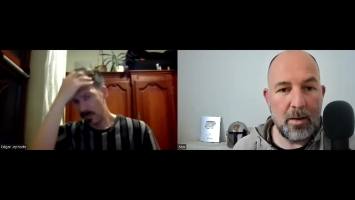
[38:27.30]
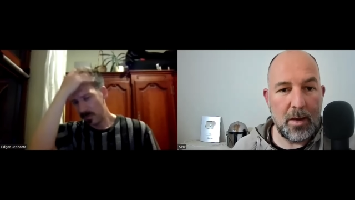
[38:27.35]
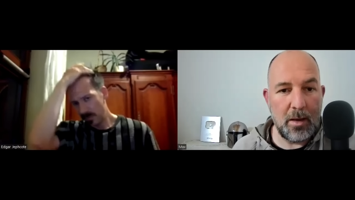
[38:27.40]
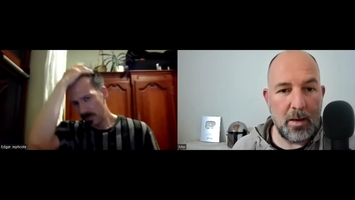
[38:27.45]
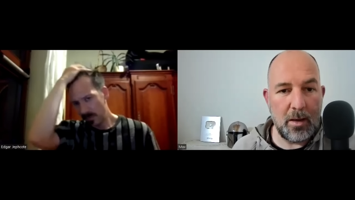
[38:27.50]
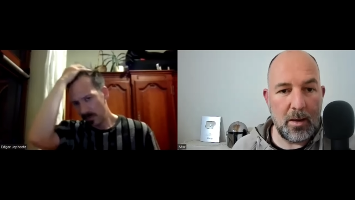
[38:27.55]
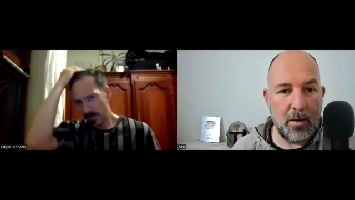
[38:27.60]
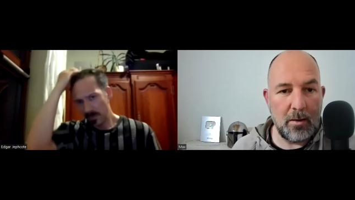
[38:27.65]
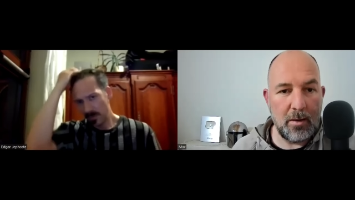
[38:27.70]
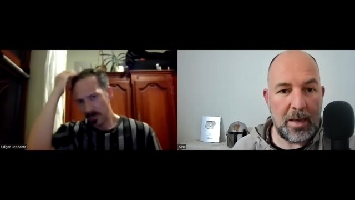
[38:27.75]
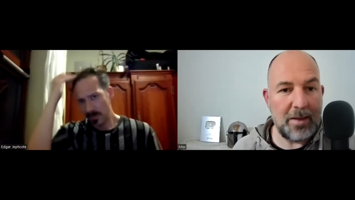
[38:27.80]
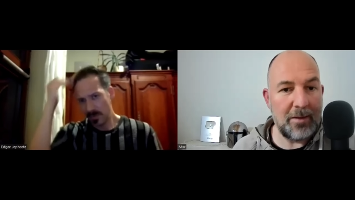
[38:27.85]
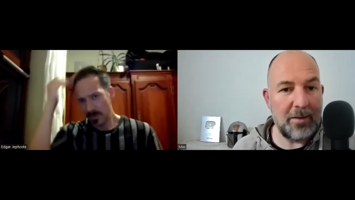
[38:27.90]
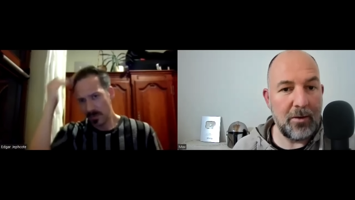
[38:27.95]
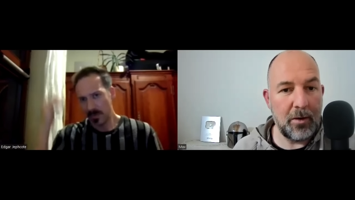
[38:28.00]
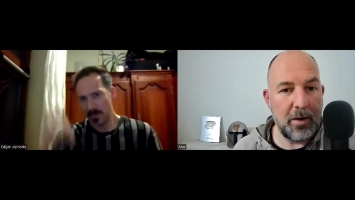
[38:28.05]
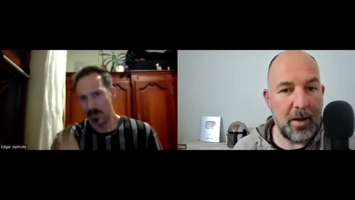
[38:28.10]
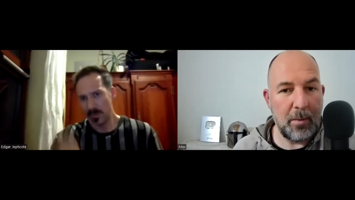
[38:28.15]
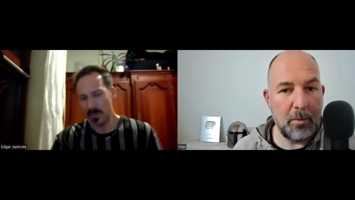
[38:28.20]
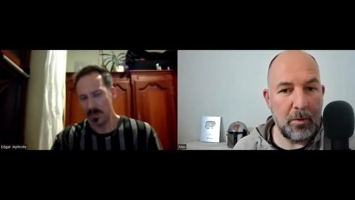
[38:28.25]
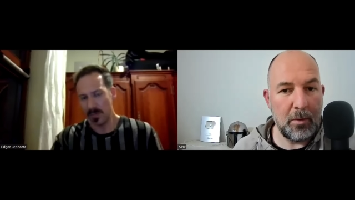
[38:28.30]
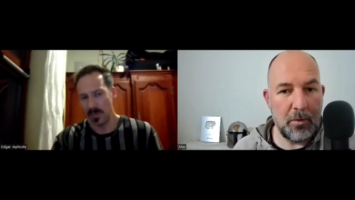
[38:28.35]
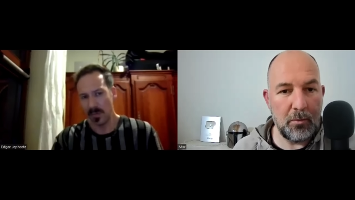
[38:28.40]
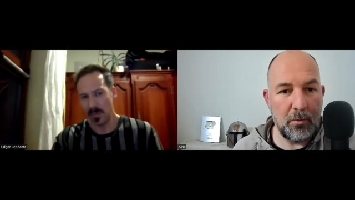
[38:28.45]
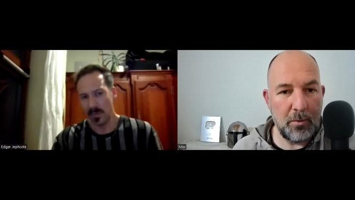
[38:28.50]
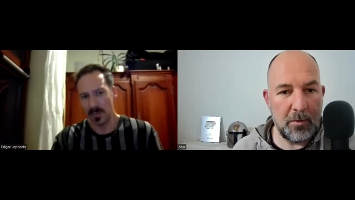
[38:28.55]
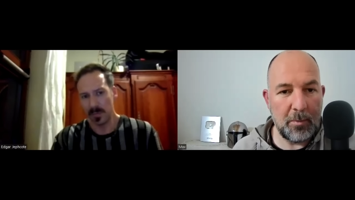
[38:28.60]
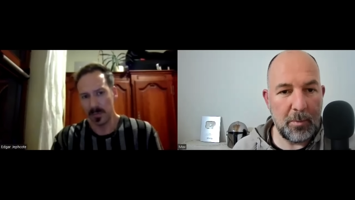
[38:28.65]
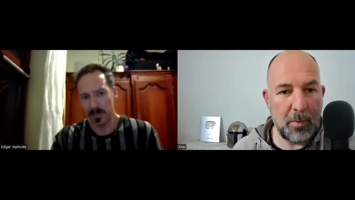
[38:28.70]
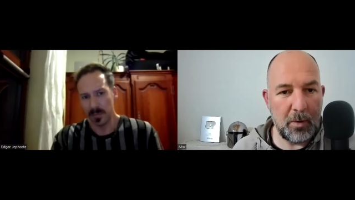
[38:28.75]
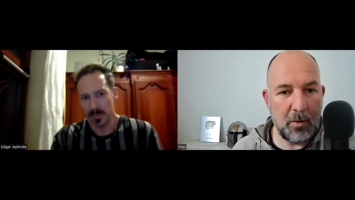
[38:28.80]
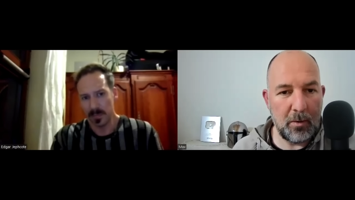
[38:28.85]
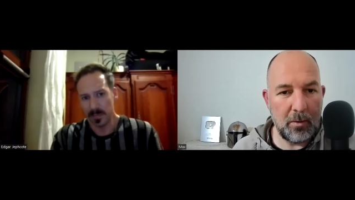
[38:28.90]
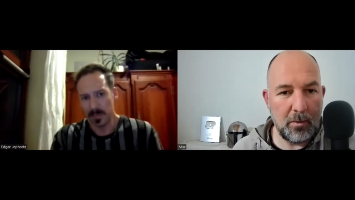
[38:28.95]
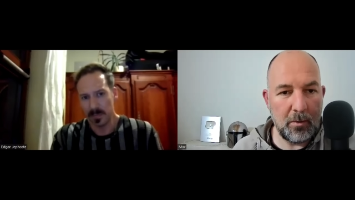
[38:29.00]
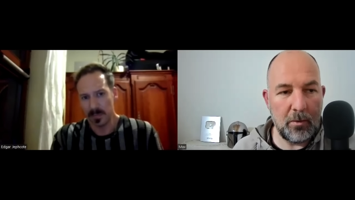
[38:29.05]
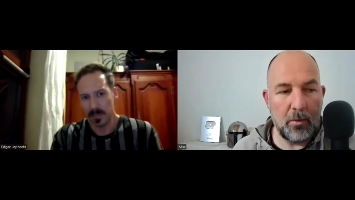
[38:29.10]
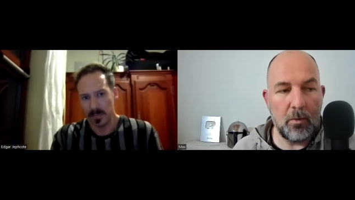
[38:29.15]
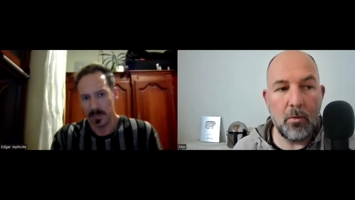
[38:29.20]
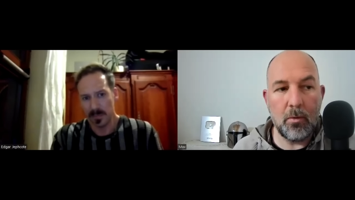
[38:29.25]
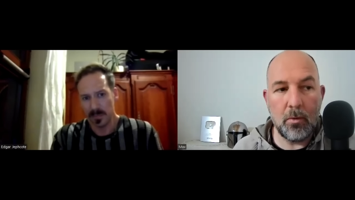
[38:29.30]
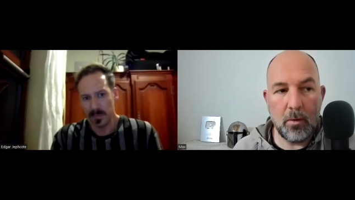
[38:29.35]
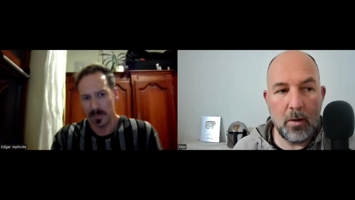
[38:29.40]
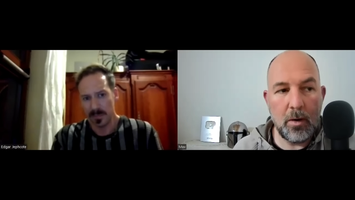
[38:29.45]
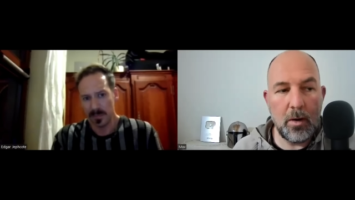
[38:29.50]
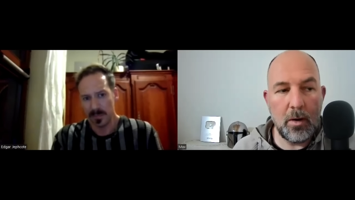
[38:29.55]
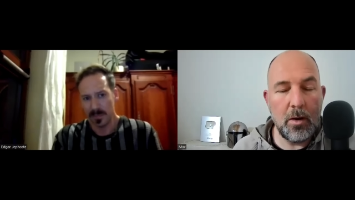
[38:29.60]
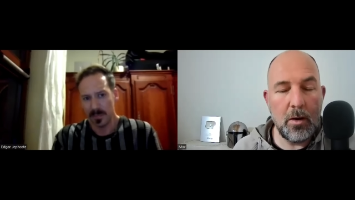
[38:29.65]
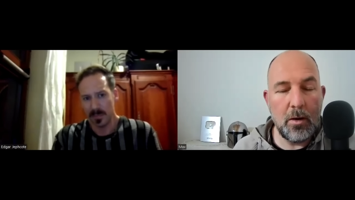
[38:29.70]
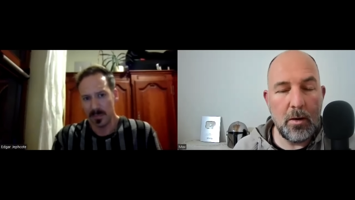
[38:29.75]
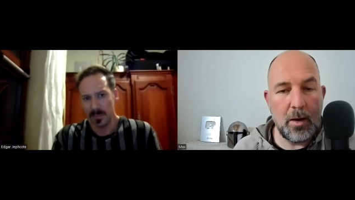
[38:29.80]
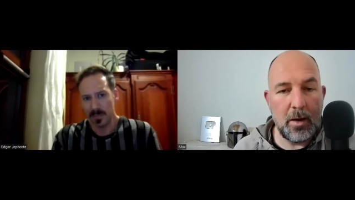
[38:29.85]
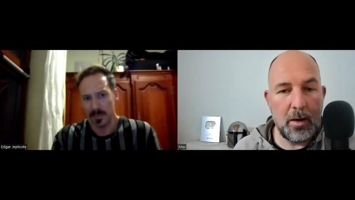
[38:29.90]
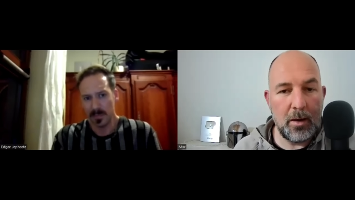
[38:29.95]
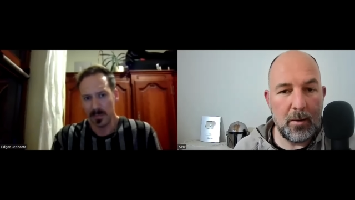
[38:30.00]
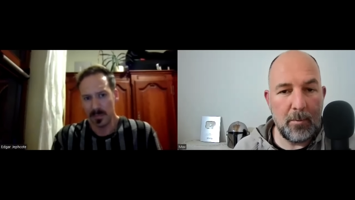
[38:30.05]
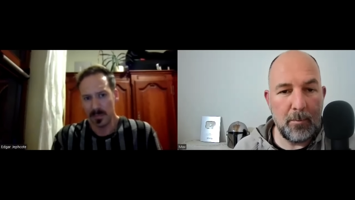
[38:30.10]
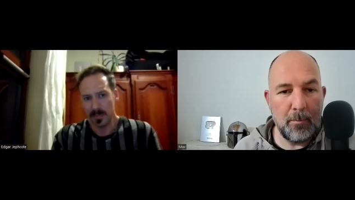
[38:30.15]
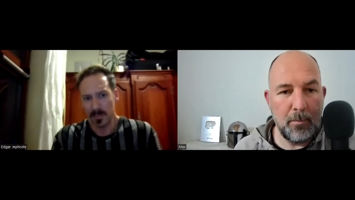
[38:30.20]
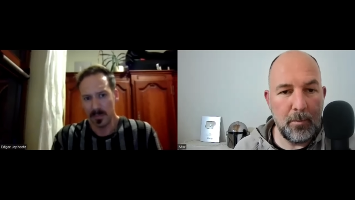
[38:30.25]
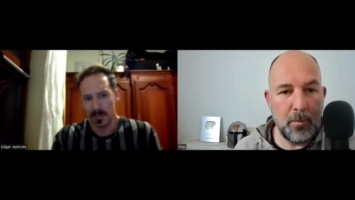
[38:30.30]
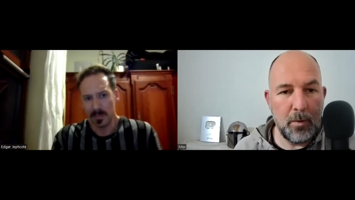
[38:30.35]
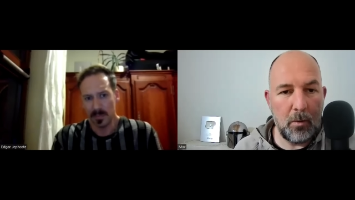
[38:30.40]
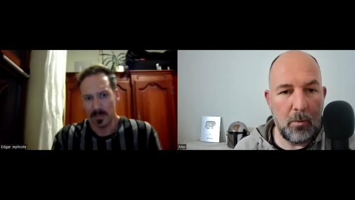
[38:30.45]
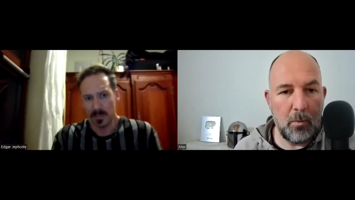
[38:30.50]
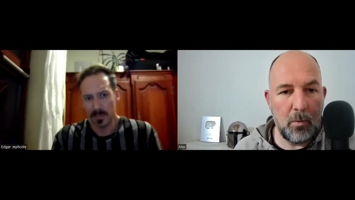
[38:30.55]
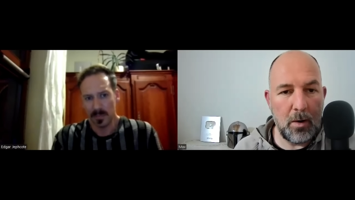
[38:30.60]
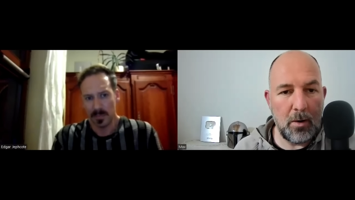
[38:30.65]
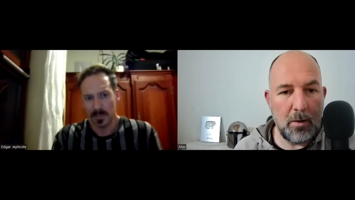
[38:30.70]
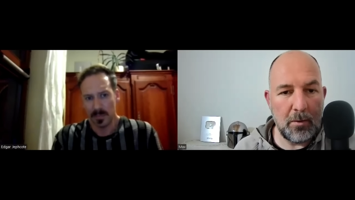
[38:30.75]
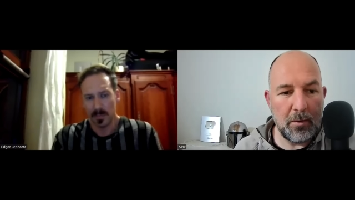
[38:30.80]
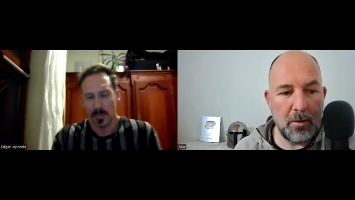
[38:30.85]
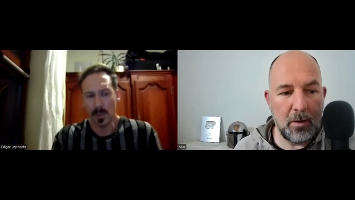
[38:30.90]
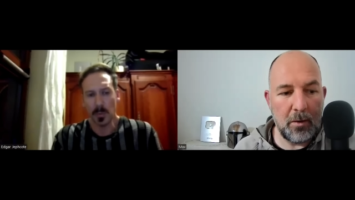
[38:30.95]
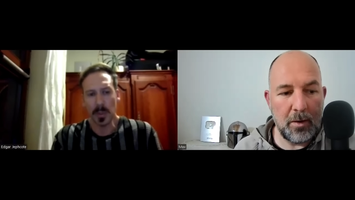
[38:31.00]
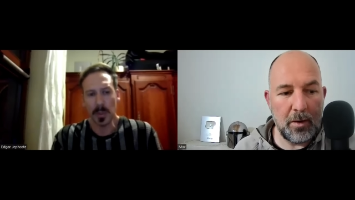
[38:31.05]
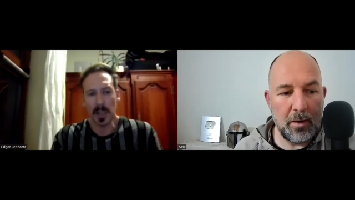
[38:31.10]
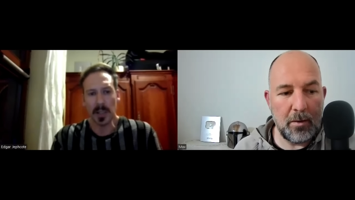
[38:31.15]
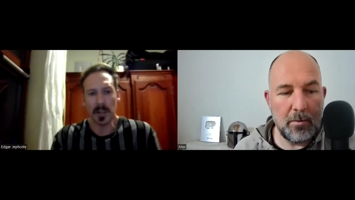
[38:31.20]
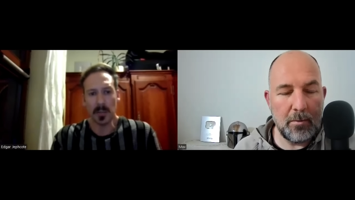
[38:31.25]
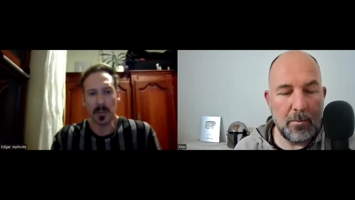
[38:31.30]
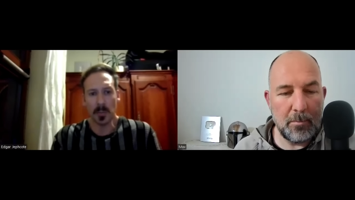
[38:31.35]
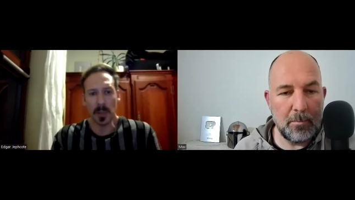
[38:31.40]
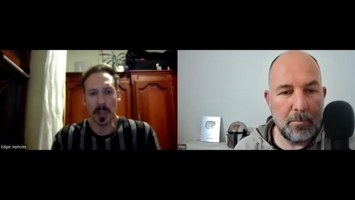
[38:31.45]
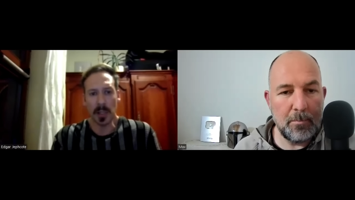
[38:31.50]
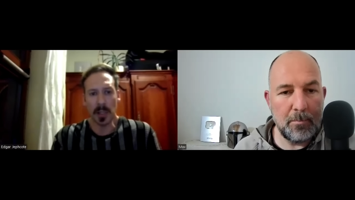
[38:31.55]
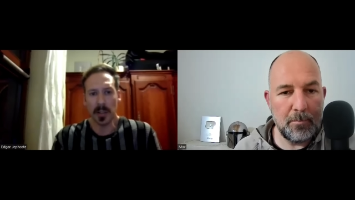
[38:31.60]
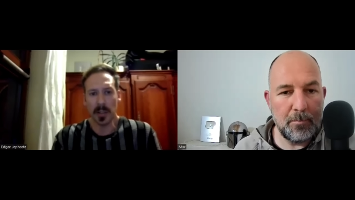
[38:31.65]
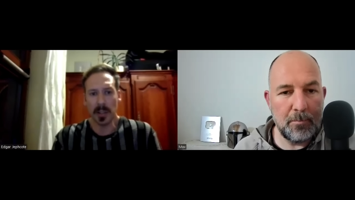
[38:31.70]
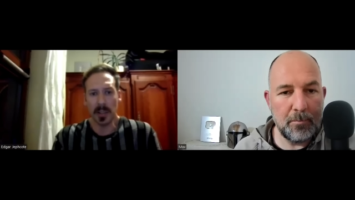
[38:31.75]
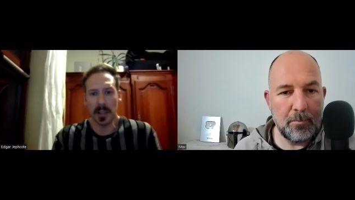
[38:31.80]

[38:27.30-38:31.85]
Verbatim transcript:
Speaker 1: he he's not able to respond or um where he's. Well, not... we had
Speaker 2: we had the